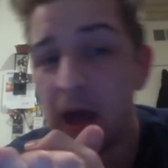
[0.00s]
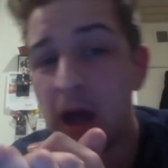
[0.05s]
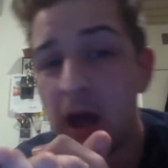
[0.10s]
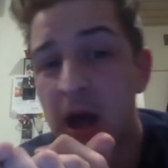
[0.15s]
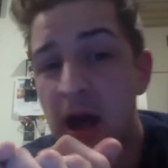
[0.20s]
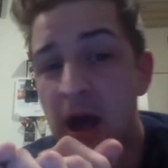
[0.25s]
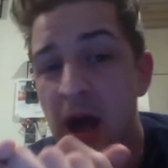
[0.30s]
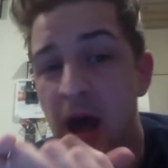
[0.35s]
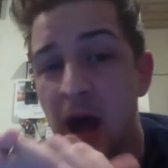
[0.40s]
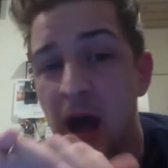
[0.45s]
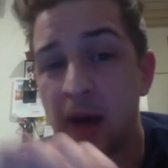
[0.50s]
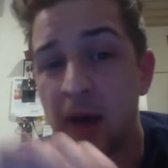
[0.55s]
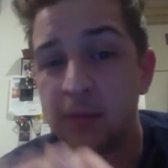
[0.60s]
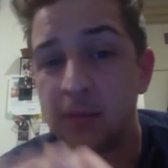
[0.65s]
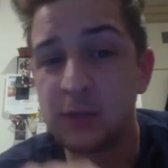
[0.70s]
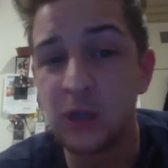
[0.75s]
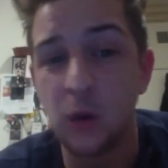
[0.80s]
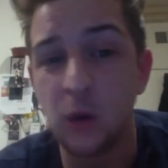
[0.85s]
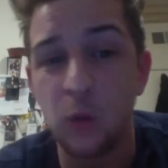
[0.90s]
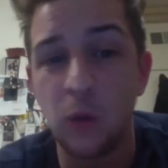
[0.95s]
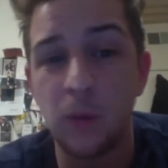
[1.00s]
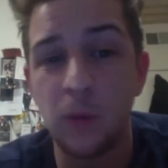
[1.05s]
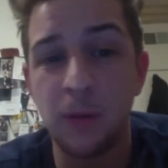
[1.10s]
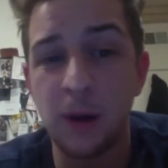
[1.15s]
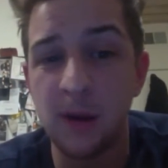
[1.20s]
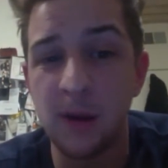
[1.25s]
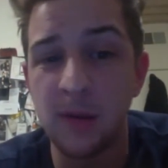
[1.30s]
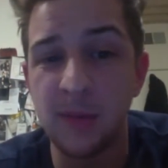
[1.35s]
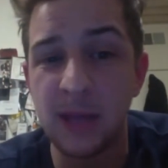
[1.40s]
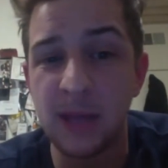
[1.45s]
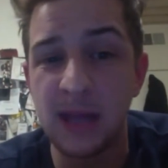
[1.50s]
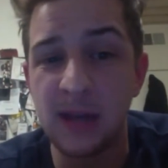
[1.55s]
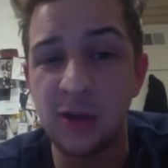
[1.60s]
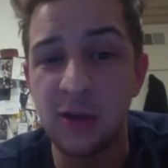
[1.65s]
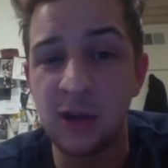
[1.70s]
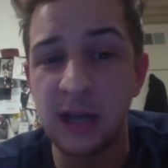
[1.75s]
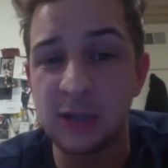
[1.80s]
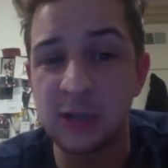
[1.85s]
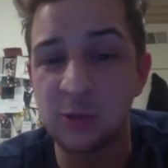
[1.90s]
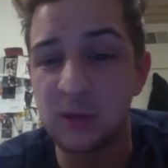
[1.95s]
So we'll probably be hitting you
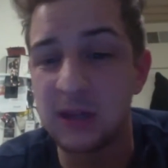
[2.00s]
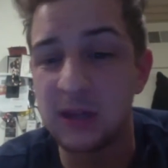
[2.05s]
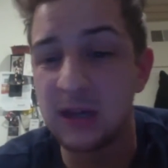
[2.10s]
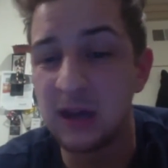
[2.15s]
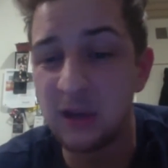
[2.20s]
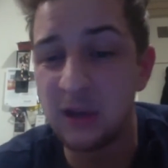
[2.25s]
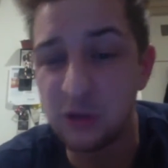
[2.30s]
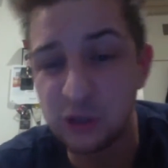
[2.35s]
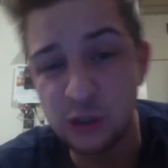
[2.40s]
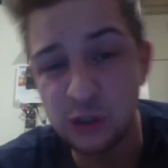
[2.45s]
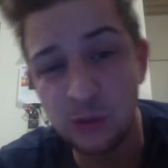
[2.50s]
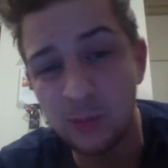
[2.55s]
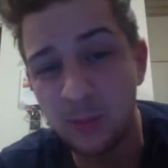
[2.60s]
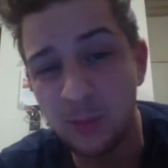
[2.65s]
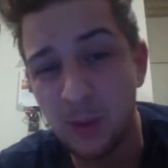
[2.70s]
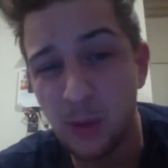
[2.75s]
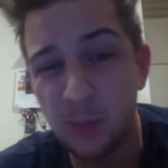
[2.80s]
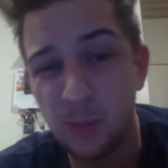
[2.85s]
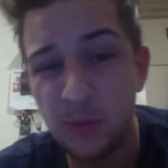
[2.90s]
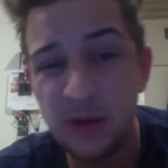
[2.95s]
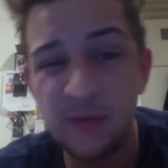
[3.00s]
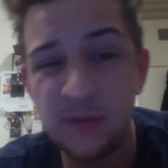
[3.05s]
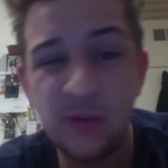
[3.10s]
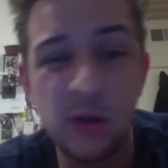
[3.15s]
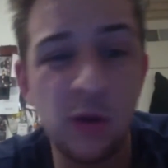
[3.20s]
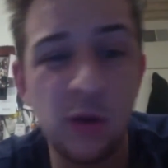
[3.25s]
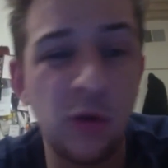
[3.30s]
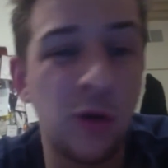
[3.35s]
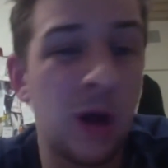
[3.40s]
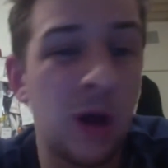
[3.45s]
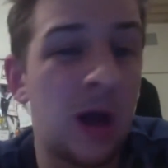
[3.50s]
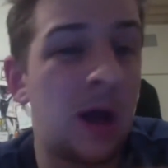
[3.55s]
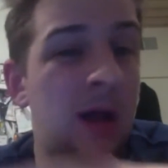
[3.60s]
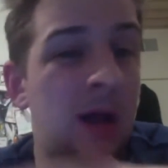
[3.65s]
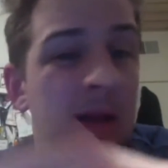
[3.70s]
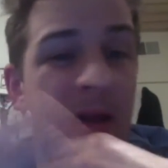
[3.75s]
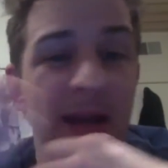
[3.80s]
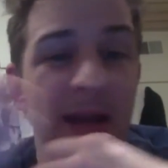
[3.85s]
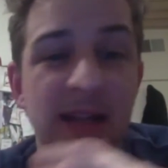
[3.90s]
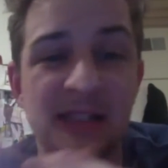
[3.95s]
guys with another Super Bowl preview.
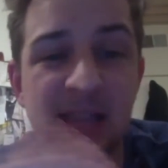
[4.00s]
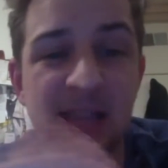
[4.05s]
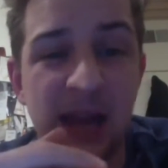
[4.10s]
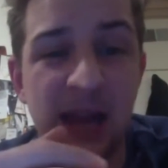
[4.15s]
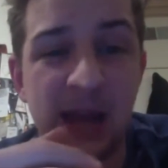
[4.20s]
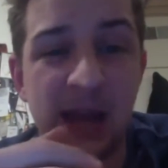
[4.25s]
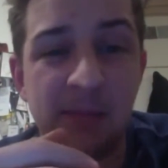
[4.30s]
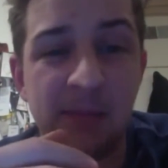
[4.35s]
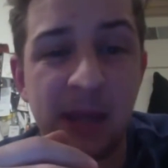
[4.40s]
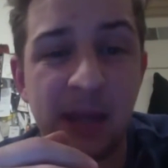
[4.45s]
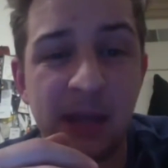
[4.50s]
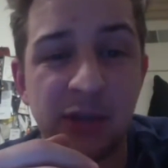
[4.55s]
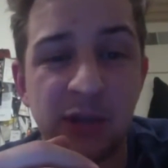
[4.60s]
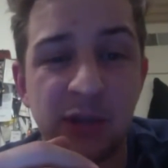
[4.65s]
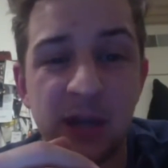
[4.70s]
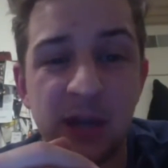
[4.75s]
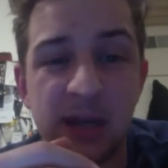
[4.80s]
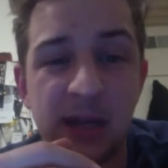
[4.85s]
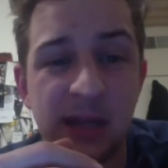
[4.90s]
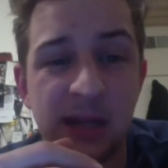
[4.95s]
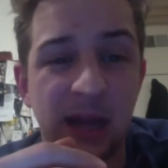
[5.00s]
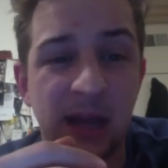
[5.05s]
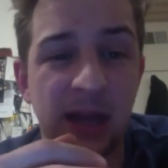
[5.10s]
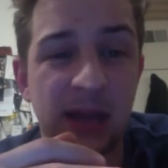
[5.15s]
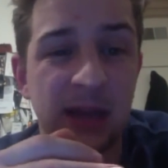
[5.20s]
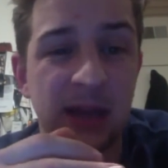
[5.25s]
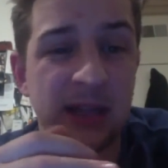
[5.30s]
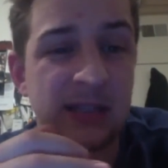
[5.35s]
Like I said, NBA trade deadline less than